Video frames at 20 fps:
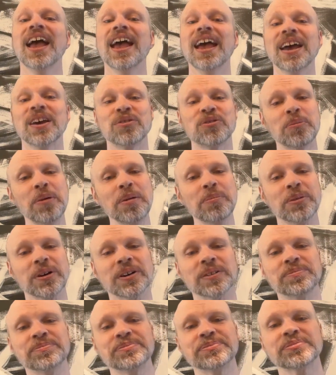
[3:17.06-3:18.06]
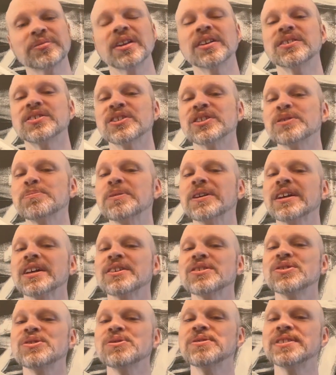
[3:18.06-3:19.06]
And remember, just
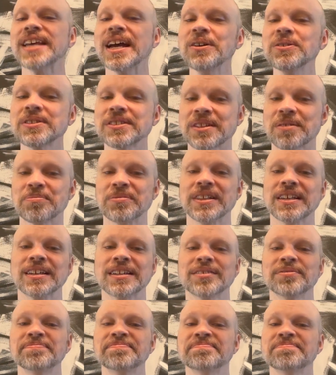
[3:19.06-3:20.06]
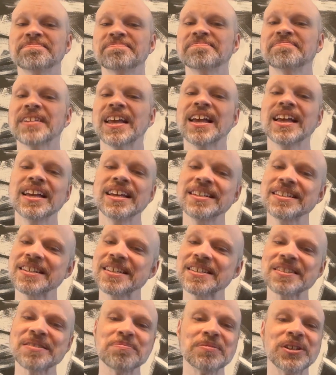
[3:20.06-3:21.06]
because you doubt something
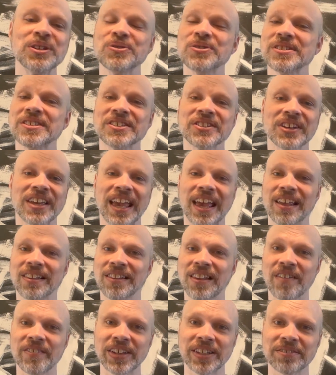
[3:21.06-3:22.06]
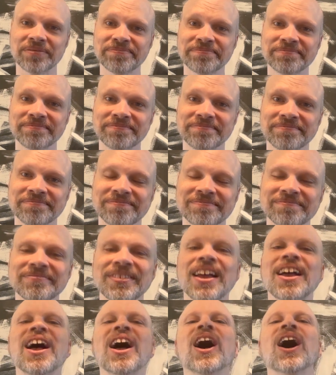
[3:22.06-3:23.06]
doesn't mean you still can't love it.
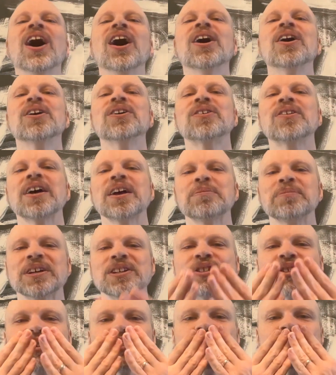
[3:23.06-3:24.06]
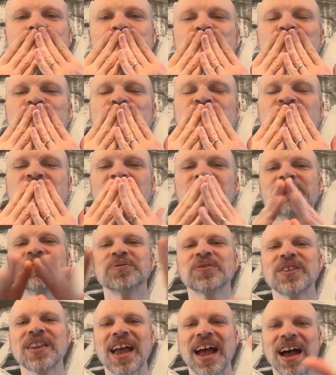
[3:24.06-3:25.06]
All right, my children,
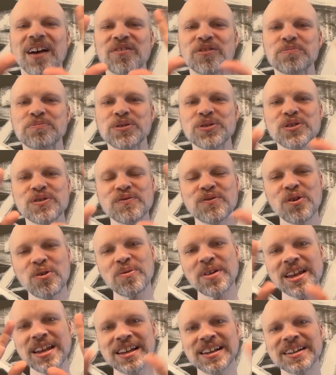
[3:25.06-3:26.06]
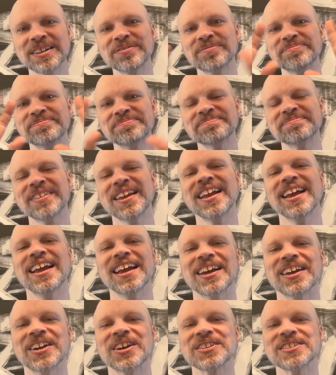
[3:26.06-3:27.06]
have a beautiful week,
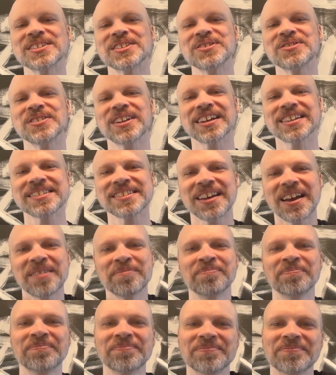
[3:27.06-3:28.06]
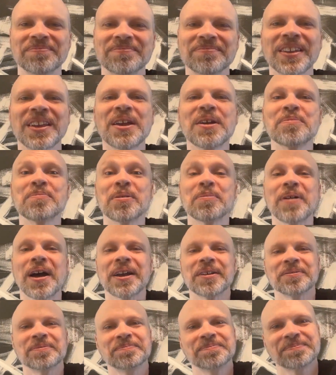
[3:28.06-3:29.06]
and I'll see you next time. Bye-bye.